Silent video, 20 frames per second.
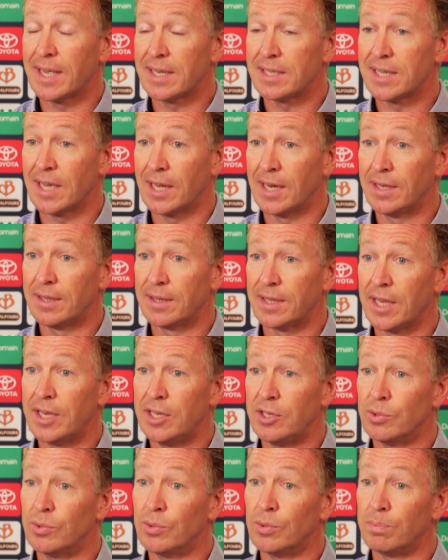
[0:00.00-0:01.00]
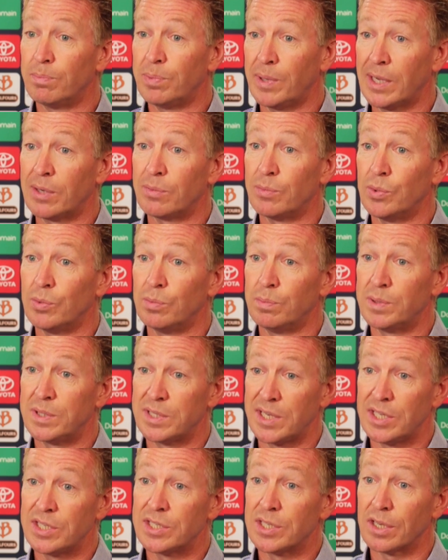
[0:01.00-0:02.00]
that talent, then your pick will
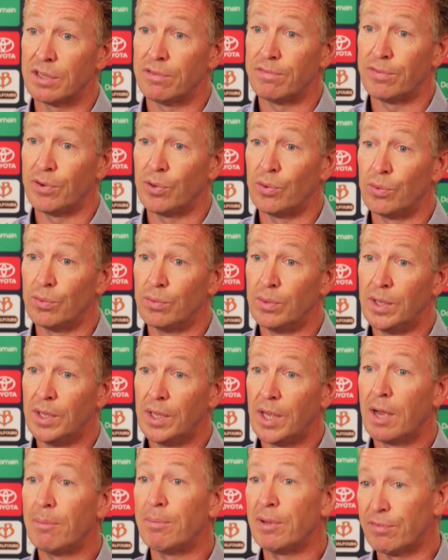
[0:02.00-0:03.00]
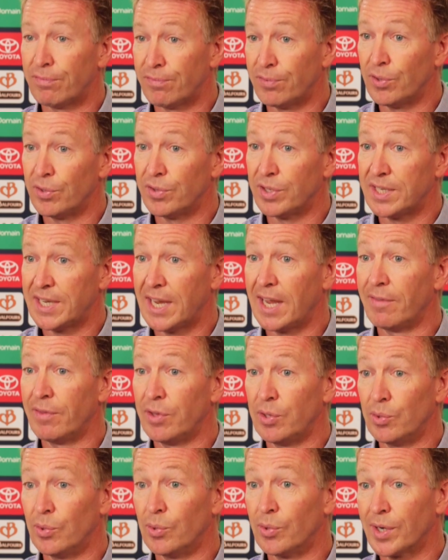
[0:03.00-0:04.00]
potentially fall a bit further down
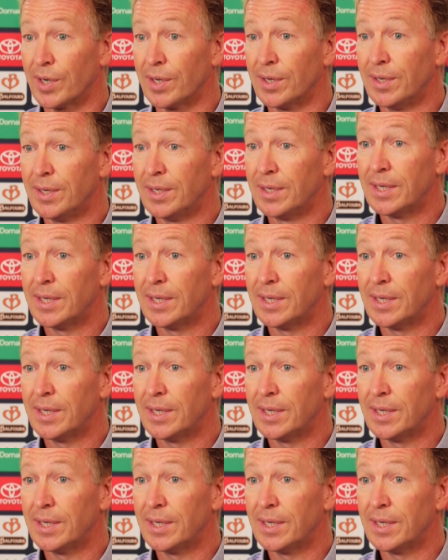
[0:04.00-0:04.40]
the order.